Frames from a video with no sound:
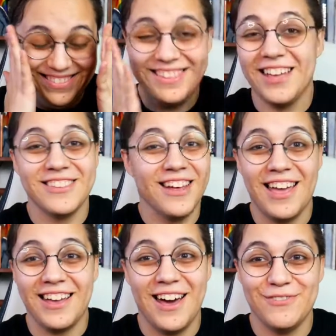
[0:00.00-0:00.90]
that's all
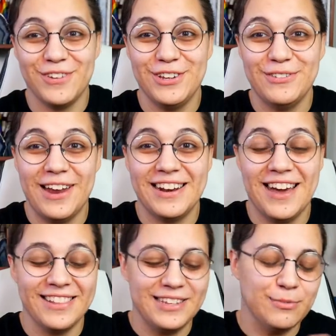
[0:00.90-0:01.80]
I got for you right
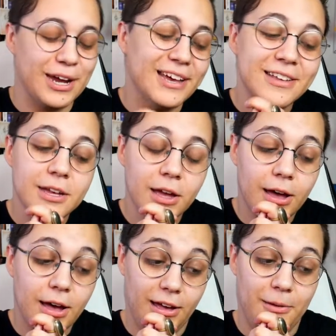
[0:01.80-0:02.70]
now, Libra.
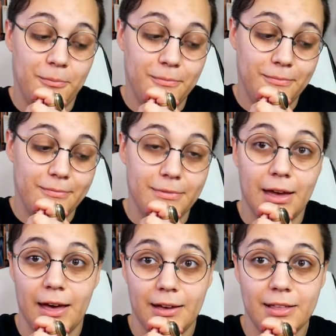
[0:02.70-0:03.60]
Um,
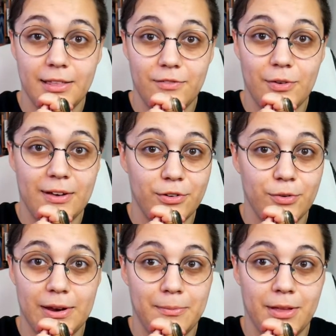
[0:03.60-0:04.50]
yeah, I love you. Have a
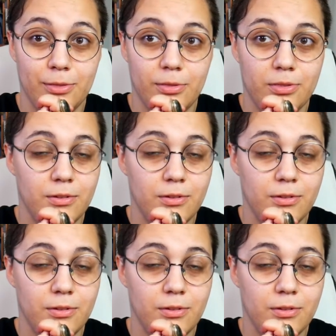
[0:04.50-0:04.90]
great month.